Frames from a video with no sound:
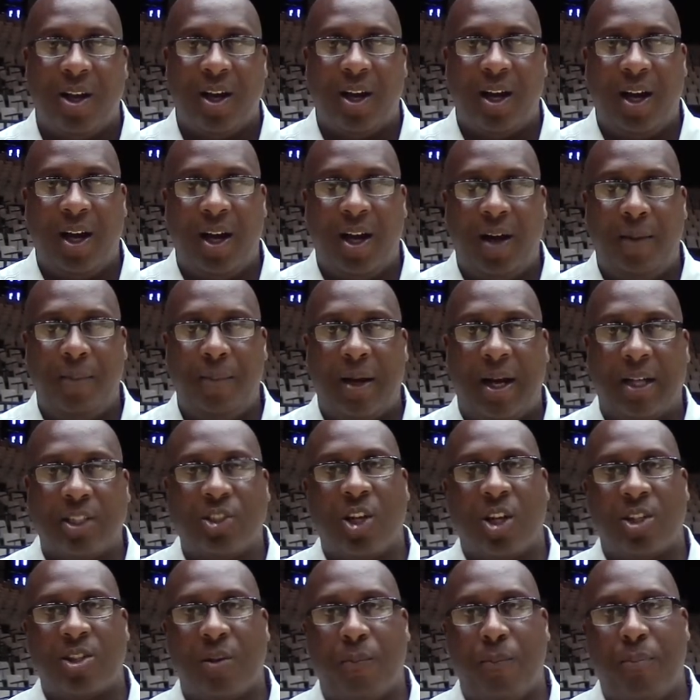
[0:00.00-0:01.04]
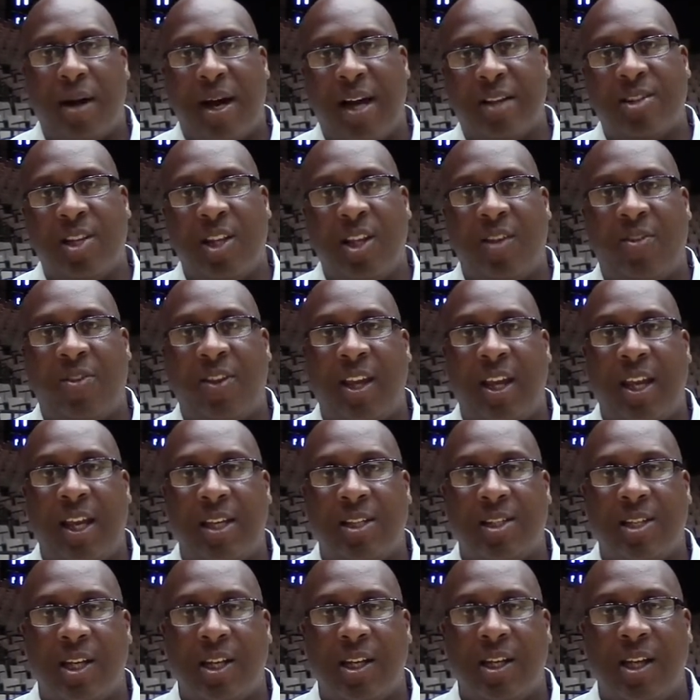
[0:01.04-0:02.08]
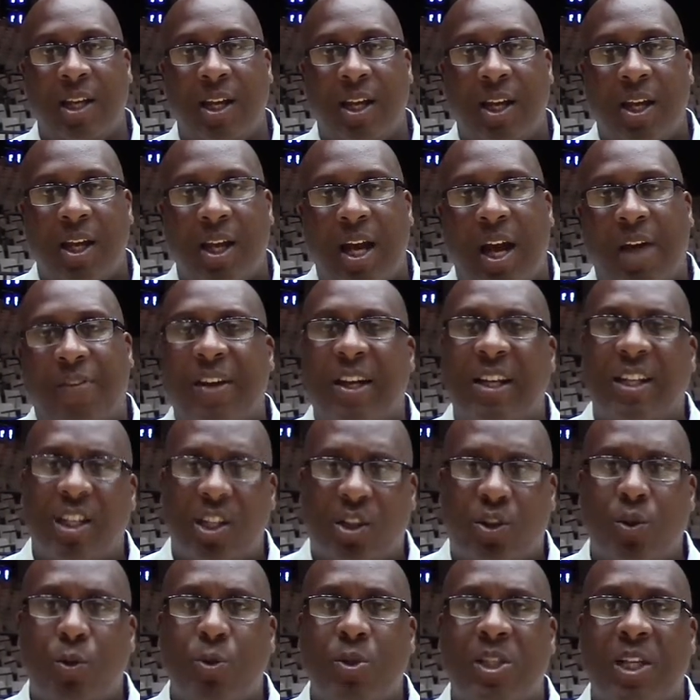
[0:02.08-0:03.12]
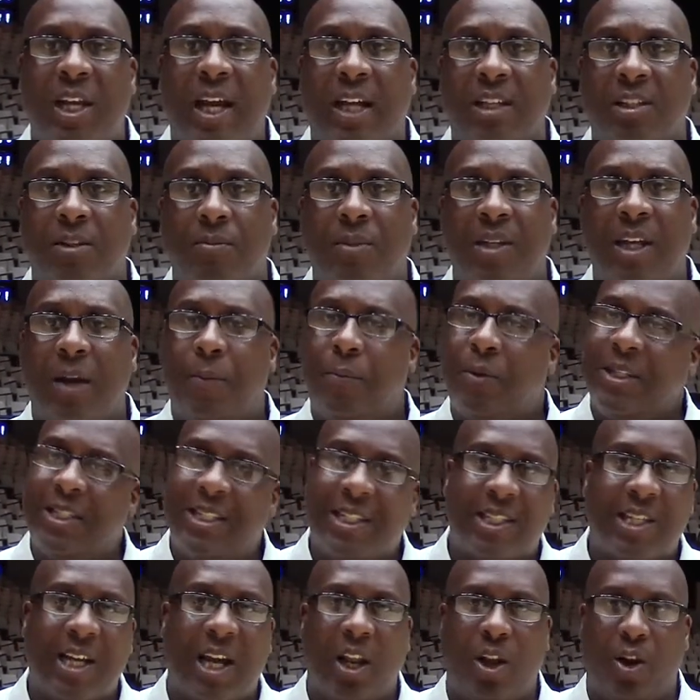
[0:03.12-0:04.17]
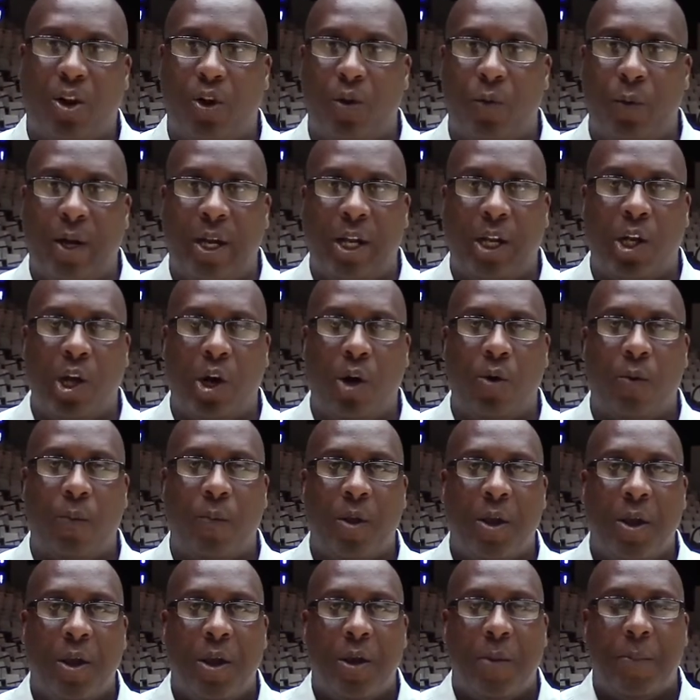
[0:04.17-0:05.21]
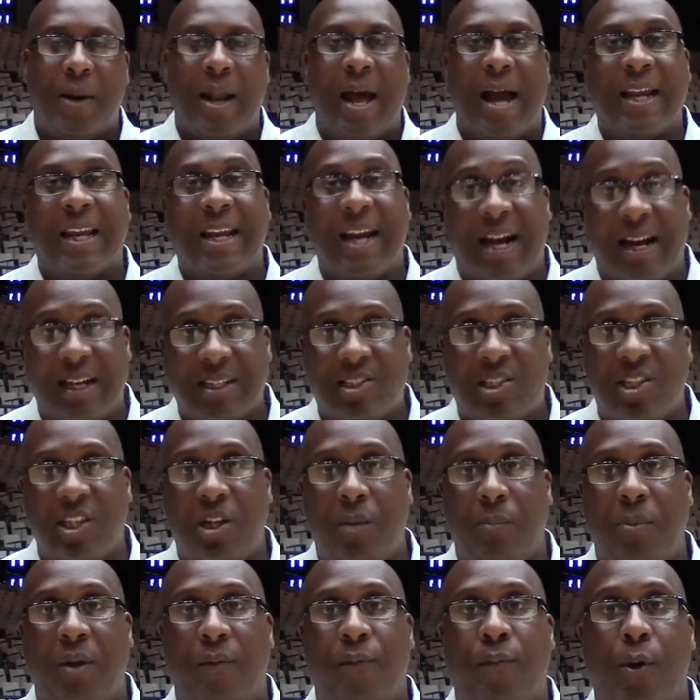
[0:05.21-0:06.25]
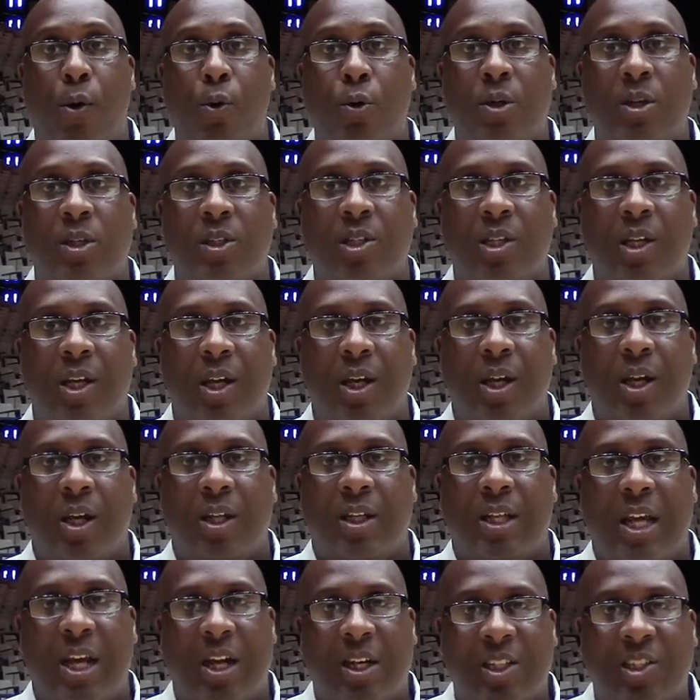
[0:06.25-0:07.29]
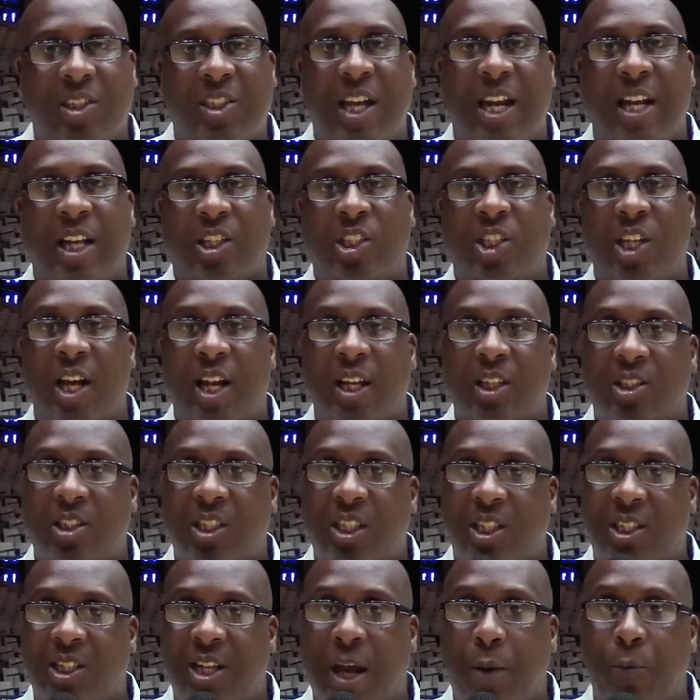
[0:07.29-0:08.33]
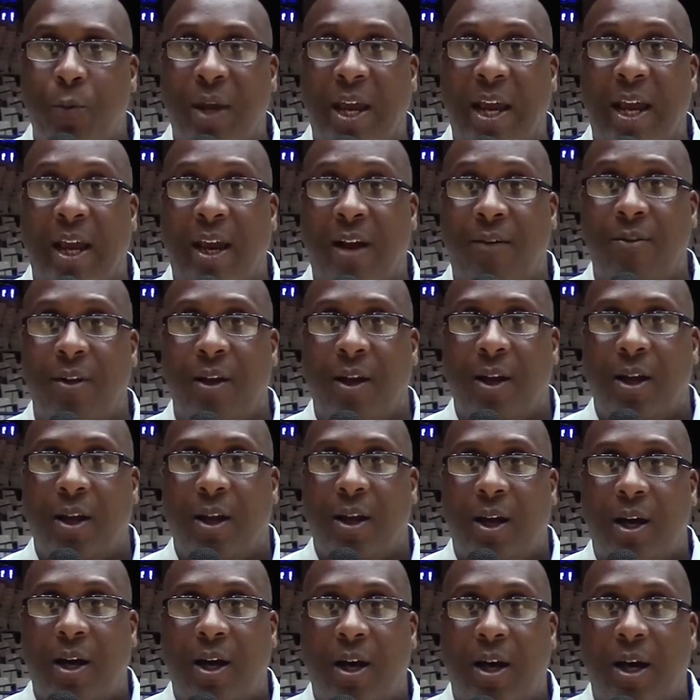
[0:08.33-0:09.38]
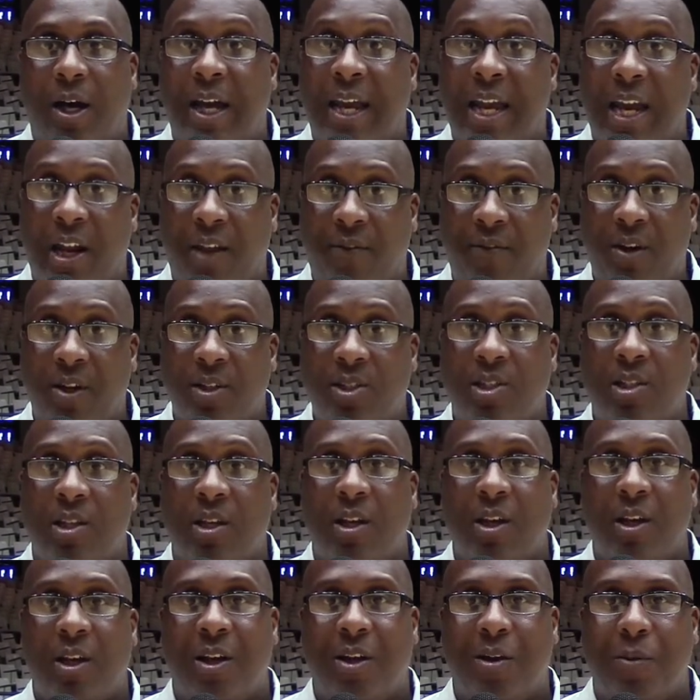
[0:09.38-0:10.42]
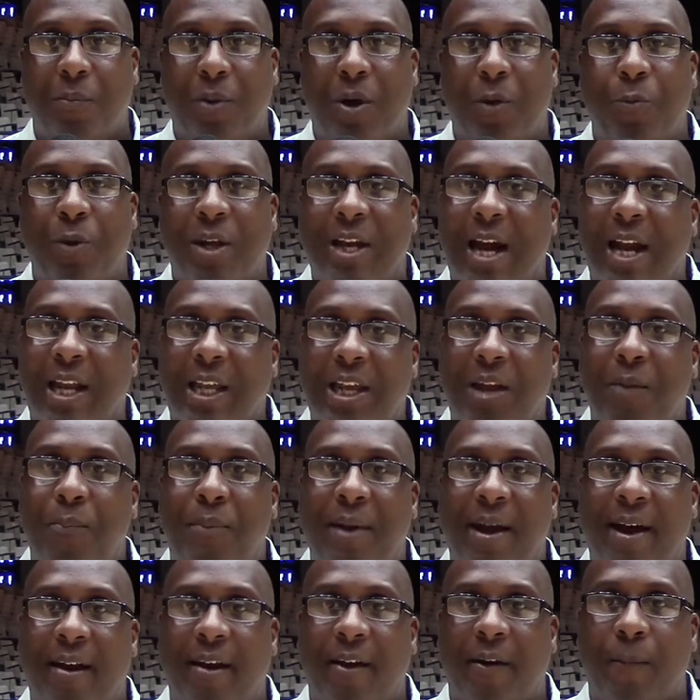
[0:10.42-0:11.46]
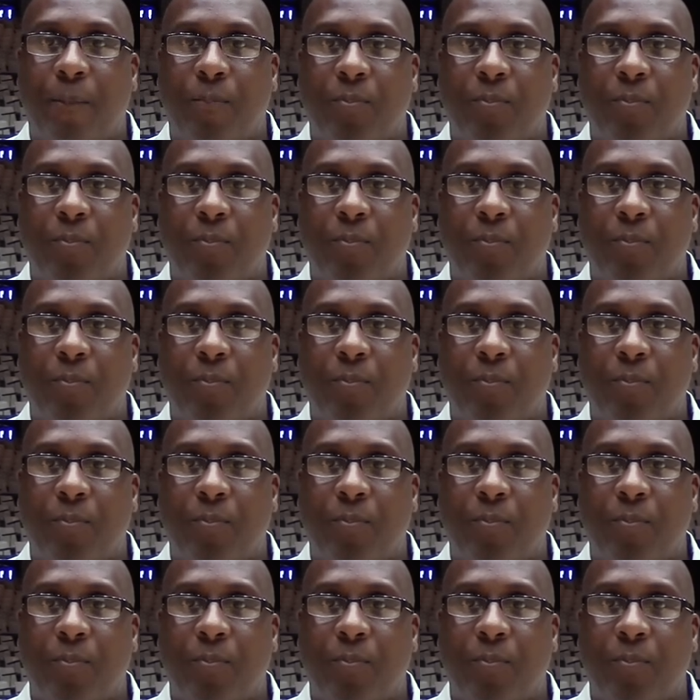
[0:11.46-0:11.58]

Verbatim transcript: Um, I saw some positive things, and I think the enthusiasm there. We just got a long way to go. But our guys seem to be focused. They understand the challenges that we have uh, ahead of us but we got to get better.